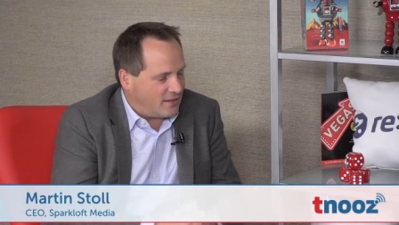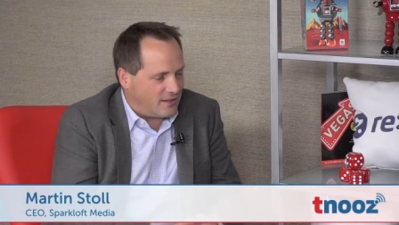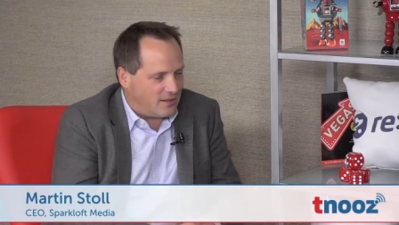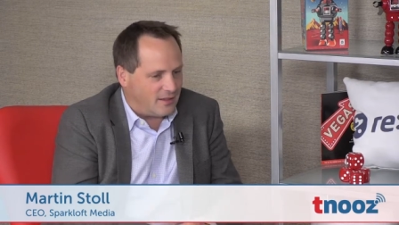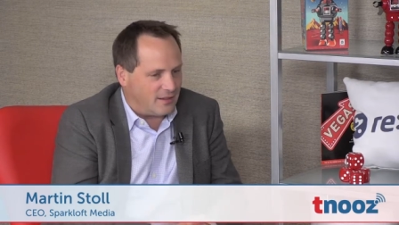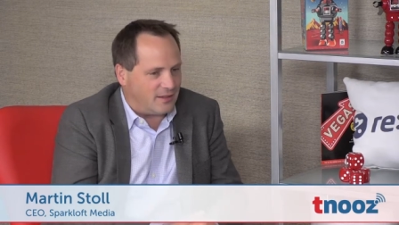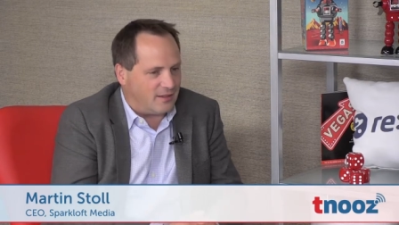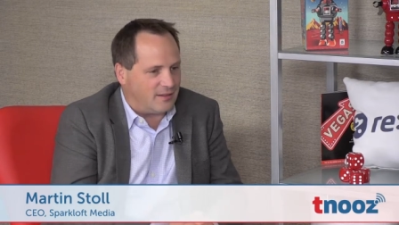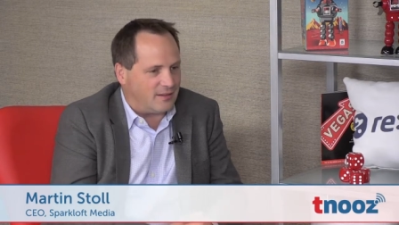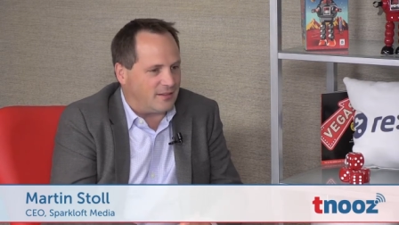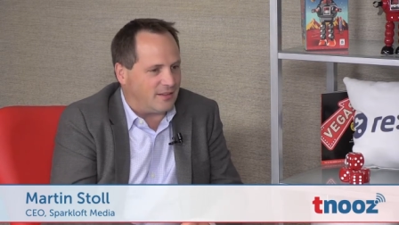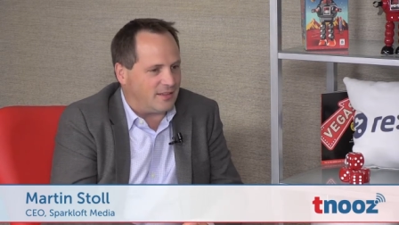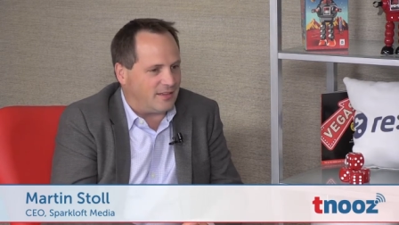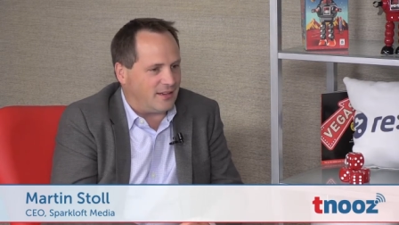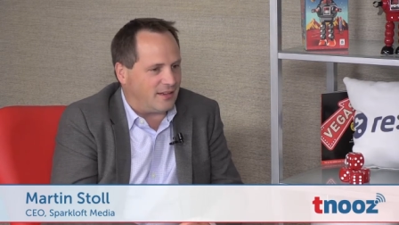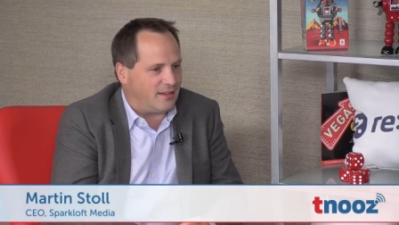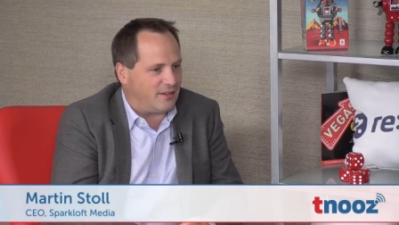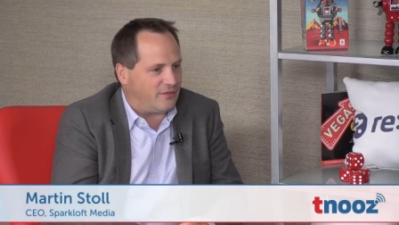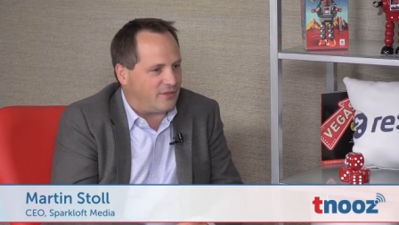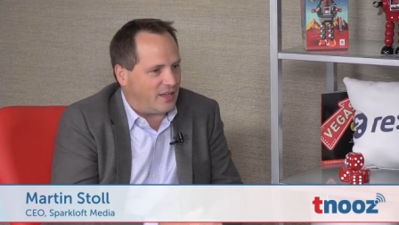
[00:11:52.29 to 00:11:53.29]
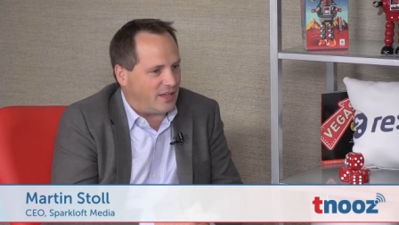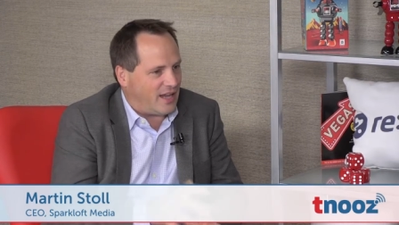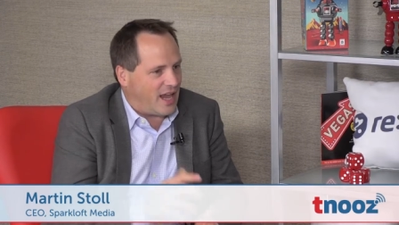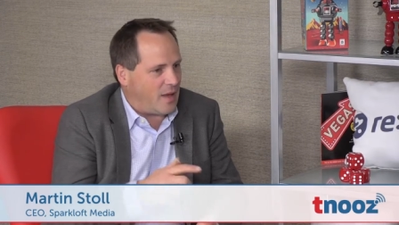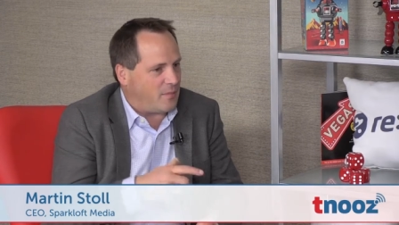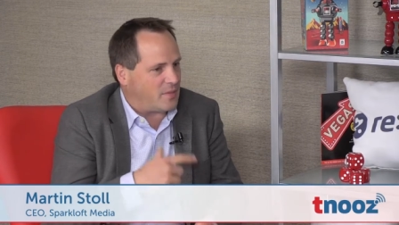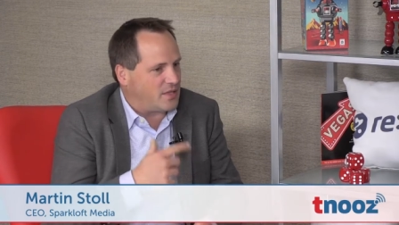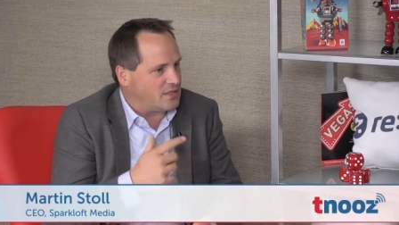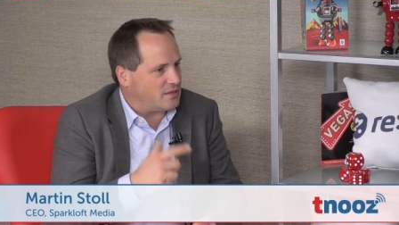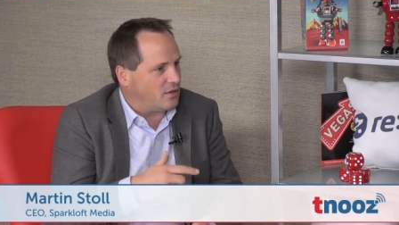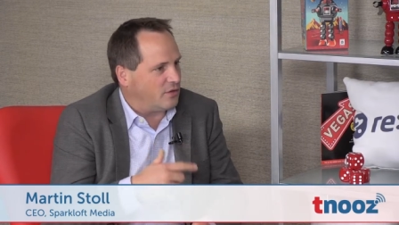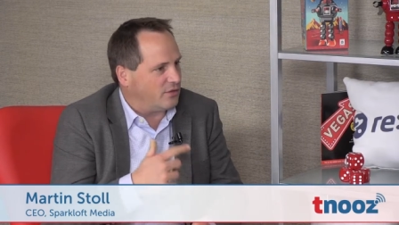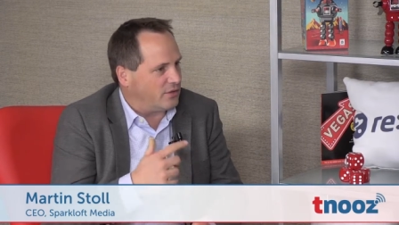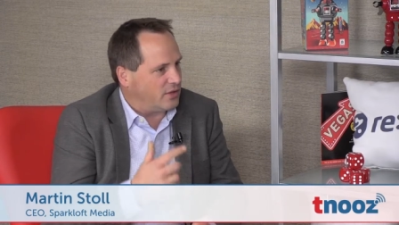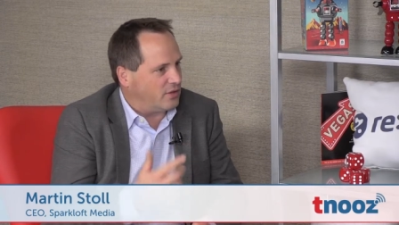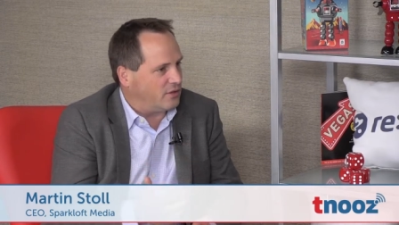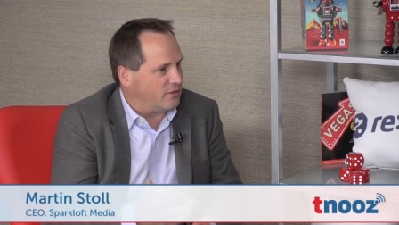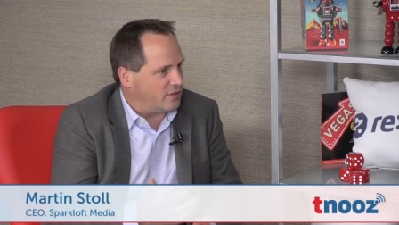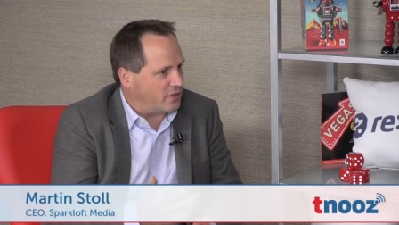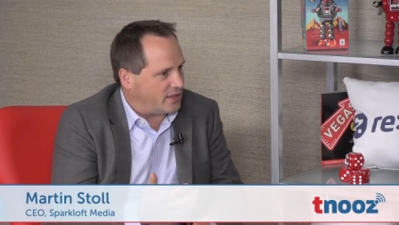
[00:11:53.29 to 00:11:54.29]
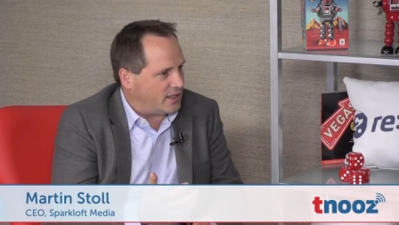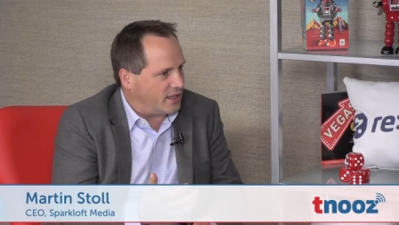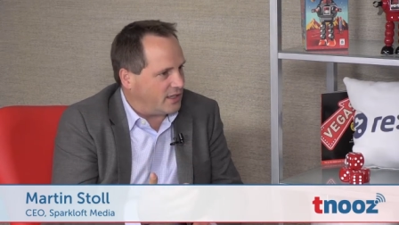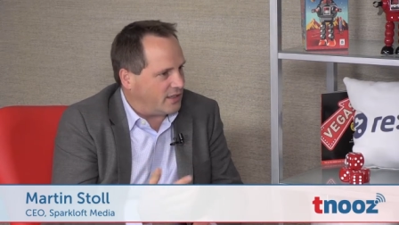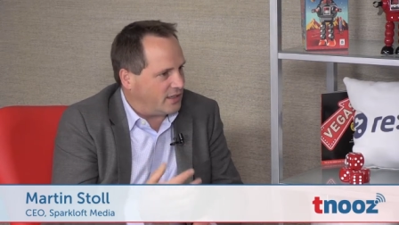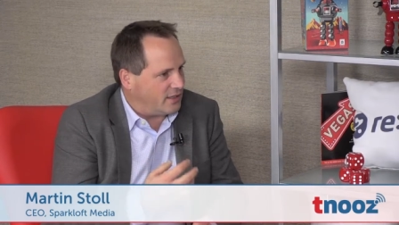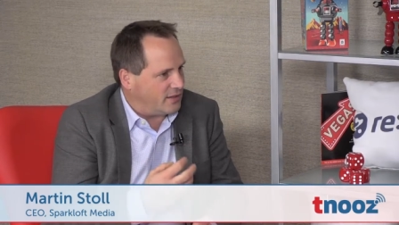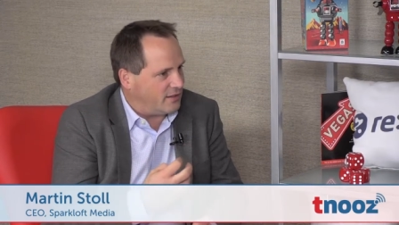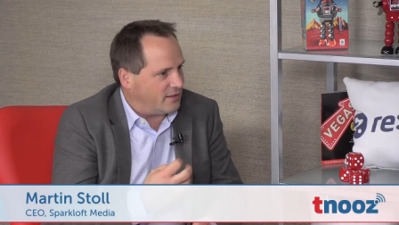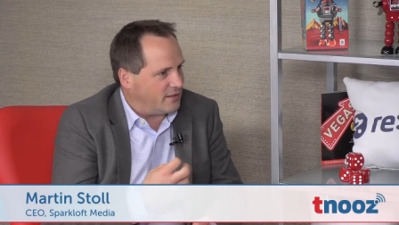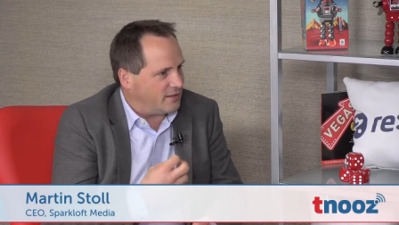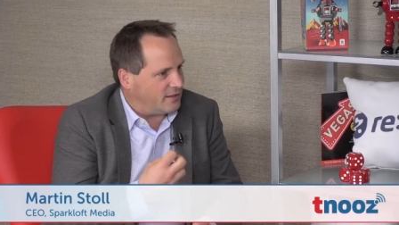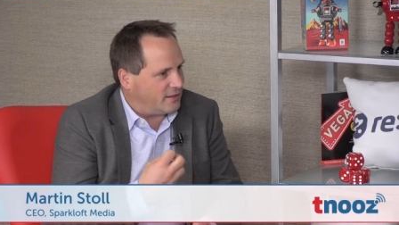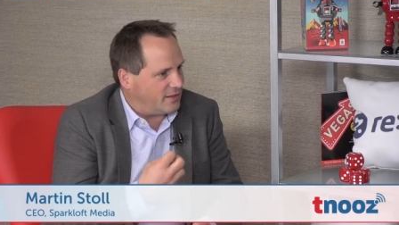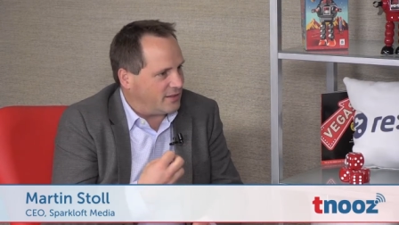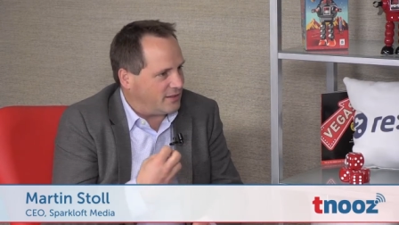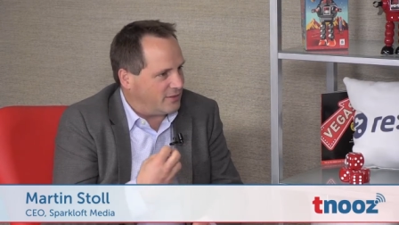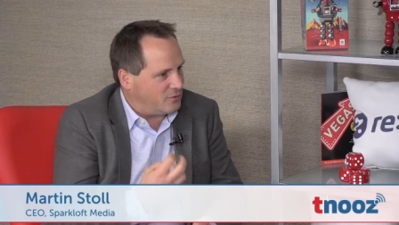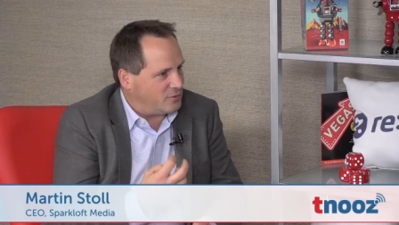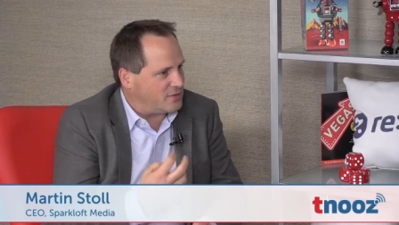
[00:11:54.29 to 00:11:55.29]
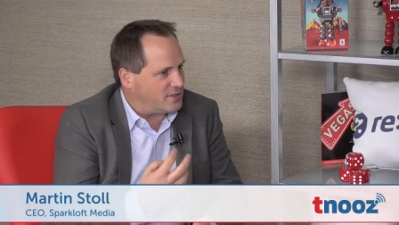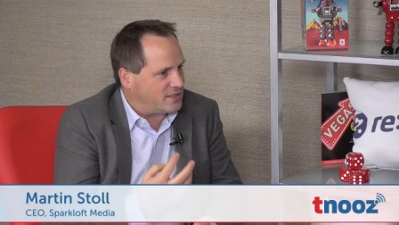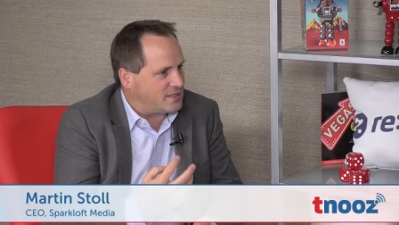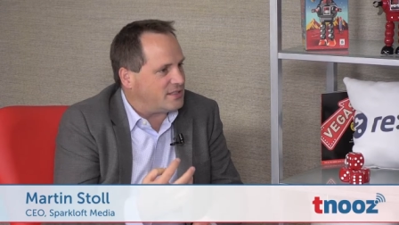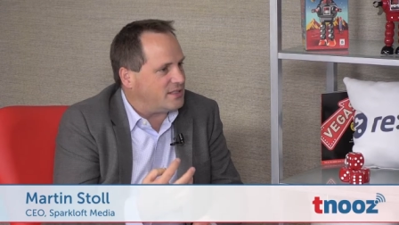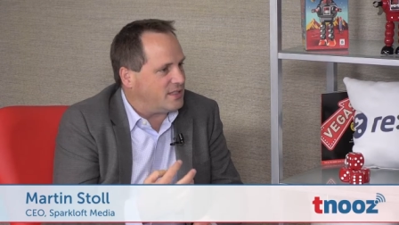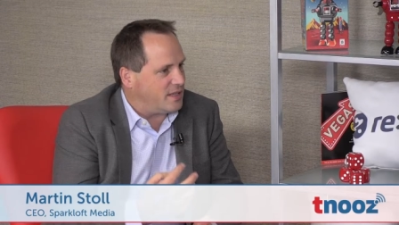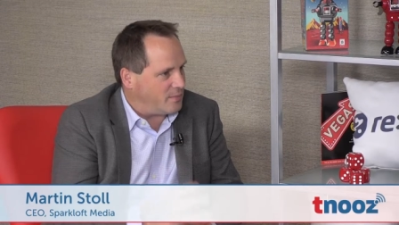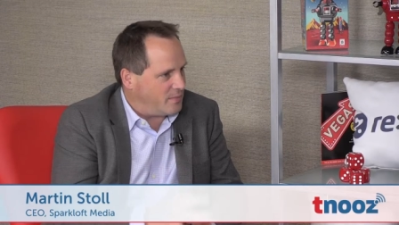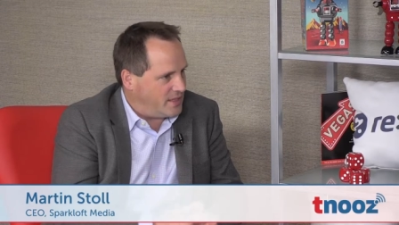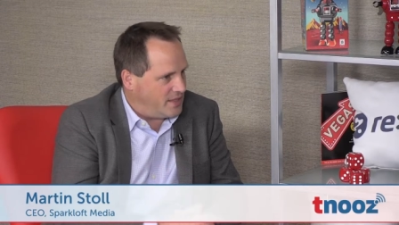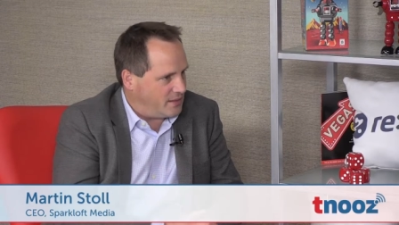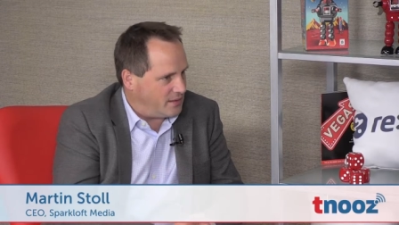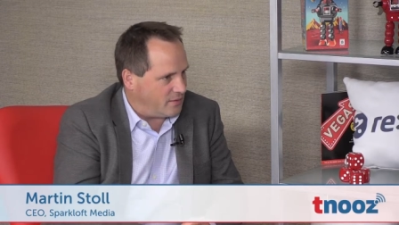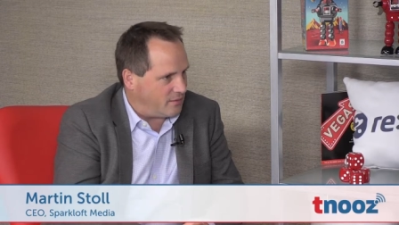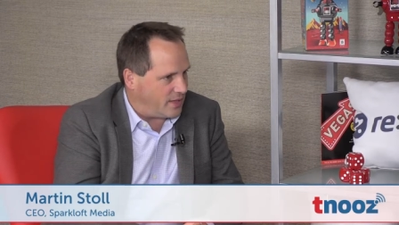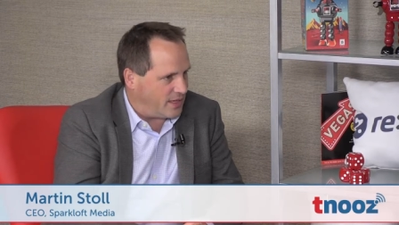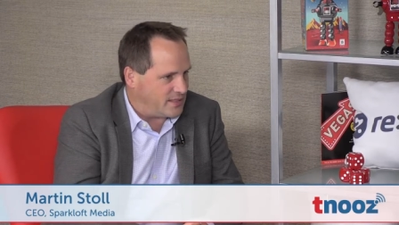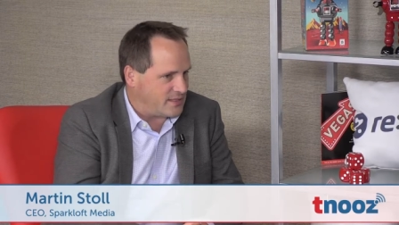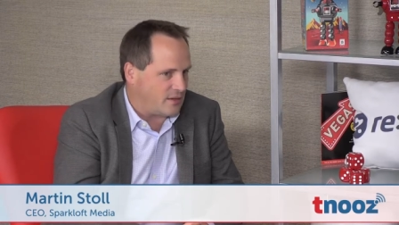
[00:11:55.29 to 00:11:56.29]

Uh, and and if that happens over and over again, it it, it loses the appeal, right?